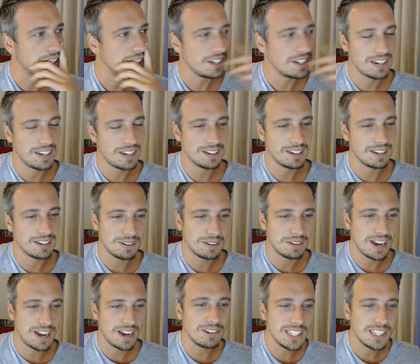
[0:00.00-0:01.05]
You know, like,
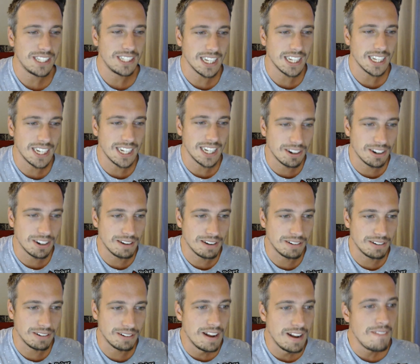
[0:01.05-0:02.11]
how did he get in or
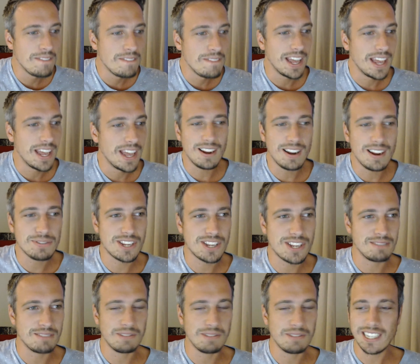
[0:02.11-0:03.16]
whatever? And all of a
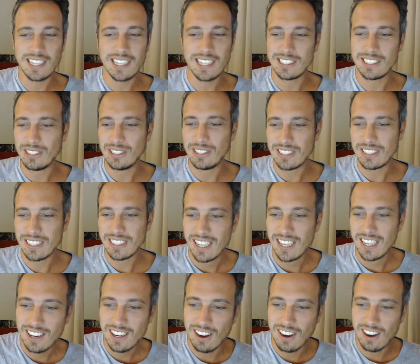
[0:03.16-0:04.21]
sudden we hear this dude
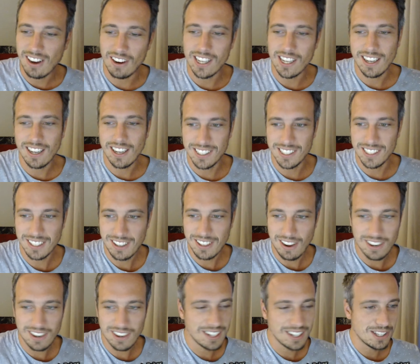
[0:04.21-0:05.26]
calling on
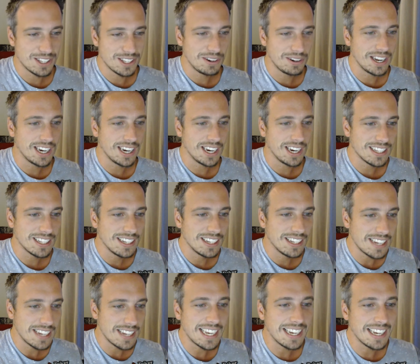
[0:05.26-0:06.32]
the toilet,
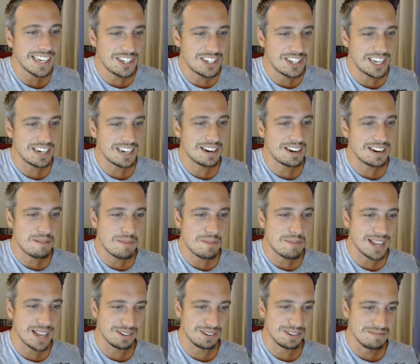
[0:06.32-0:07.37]
taking his shit in our
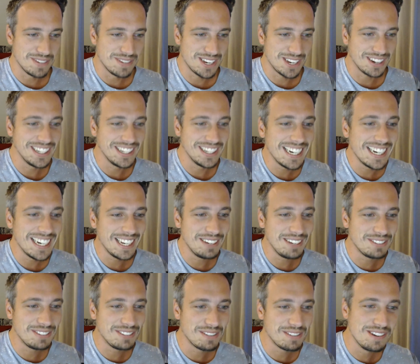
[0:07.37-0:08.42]
bathroom. So he didn't
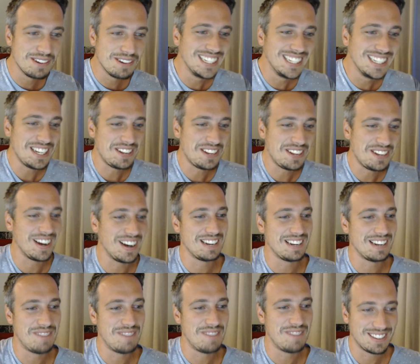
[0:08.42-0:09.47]
leave the room. He just went to
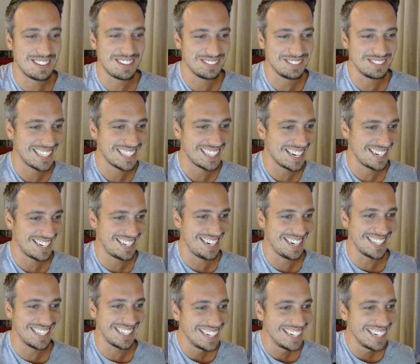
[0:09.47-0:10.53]
the bathroom to take shit.